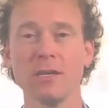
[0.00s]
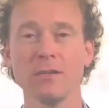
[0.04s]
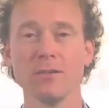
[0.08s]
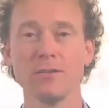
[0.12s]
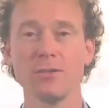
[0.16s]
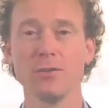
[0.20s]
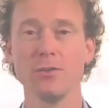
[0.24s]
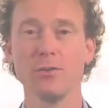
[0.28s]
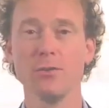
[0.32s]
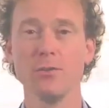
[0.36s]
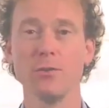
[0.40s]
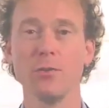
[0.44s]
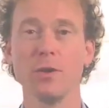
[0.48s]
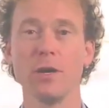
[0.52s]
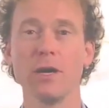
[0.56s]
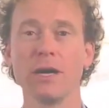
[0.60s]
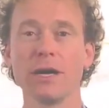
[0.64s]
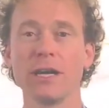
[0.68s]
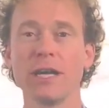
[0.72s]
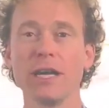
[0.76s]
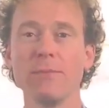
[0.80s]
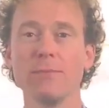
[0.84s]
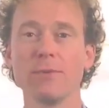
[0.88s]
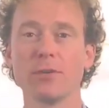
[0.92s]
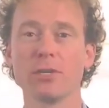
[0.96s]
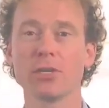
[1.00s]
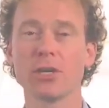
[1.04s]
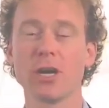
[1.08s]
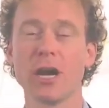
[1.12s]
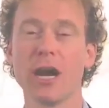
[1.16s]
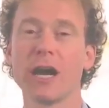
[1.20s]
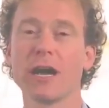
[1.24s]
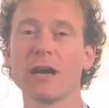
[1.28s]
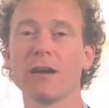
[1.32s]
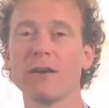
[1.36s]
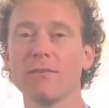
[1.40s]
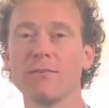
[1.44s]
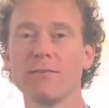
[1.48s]
to keep a
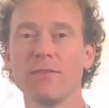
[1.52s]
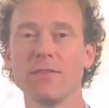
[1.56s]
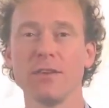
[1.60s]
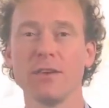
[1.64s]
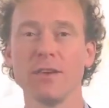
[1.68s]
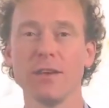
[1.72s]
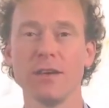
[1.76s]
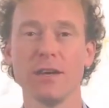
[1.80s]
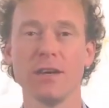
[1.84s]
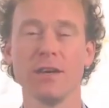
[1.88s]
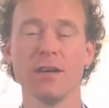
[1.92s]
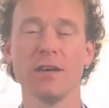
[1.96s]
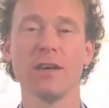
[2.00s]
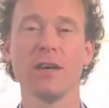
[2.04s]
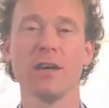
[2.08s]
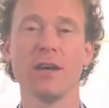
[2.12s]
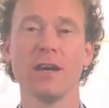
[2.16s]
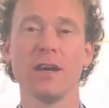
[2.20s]
track of